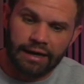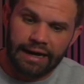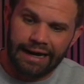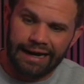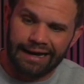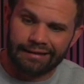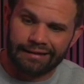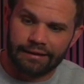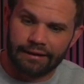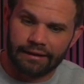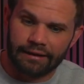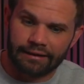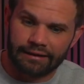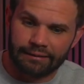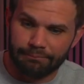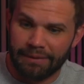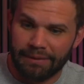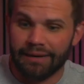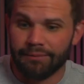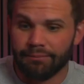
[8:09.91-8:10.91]
and that
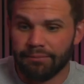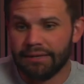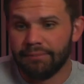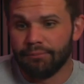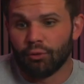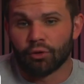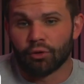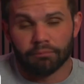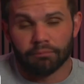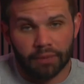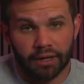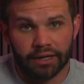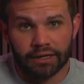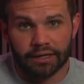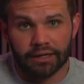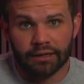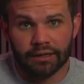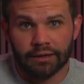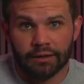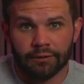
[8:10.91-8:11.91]
made me more
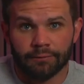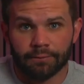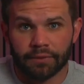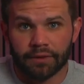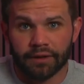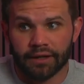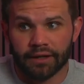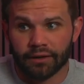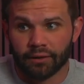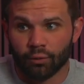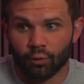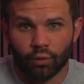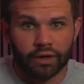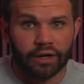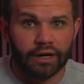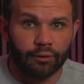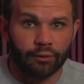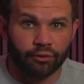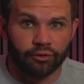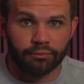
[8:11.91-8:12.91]
money than what
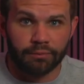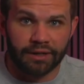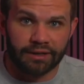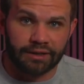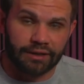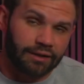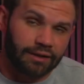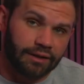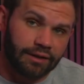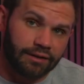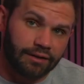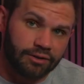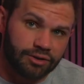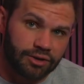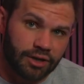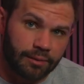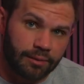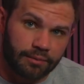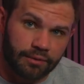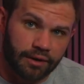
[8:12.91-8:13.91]
I was making in the
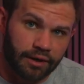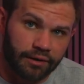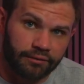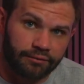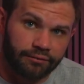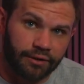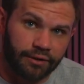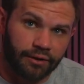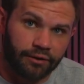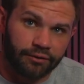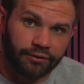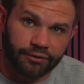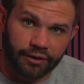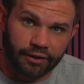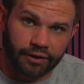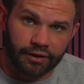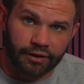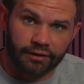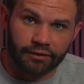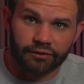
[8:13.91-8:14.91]
job that I felt
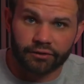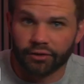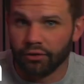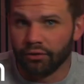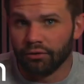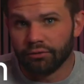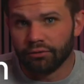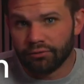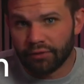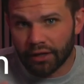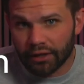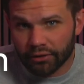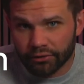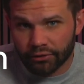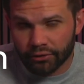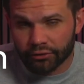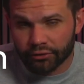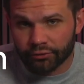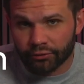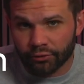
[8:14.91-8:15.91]
stuck in. So follow
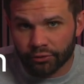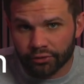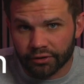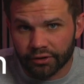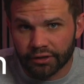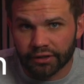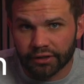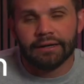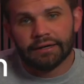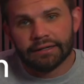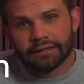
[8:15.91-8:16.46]
those 4 things.